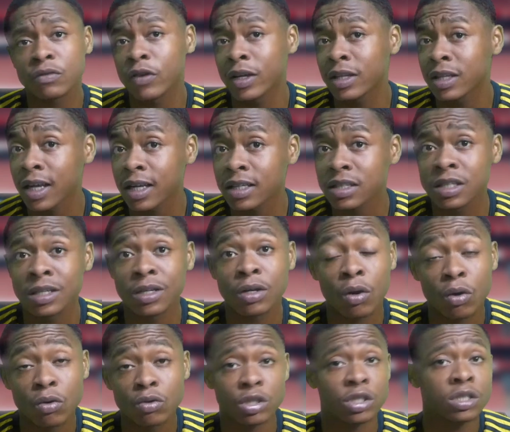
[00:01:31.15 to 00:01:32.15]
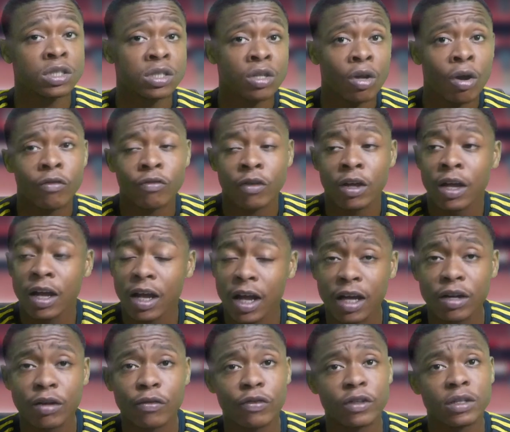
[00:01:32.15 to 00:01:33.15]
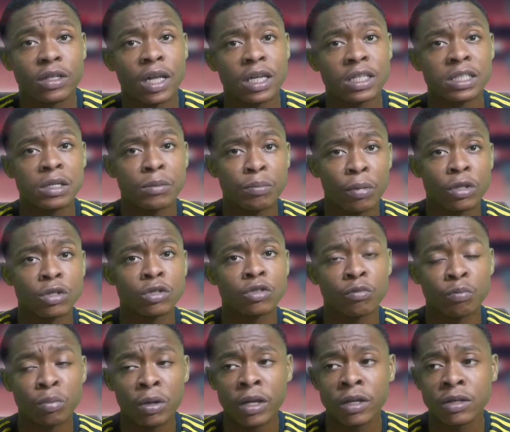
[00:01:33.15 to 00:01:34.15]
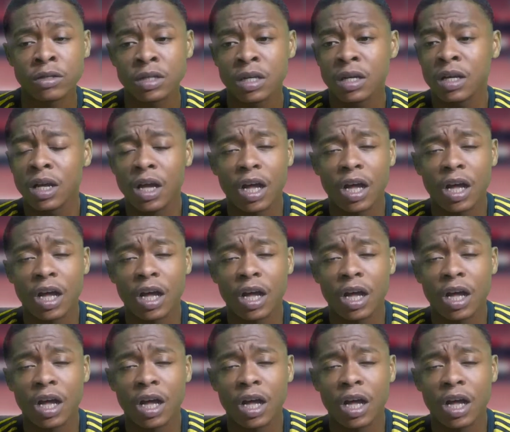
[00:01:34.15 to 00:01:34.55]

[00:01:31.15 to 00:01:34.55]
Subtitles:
Fantastic coaching staff. And a fantastic bunch of players.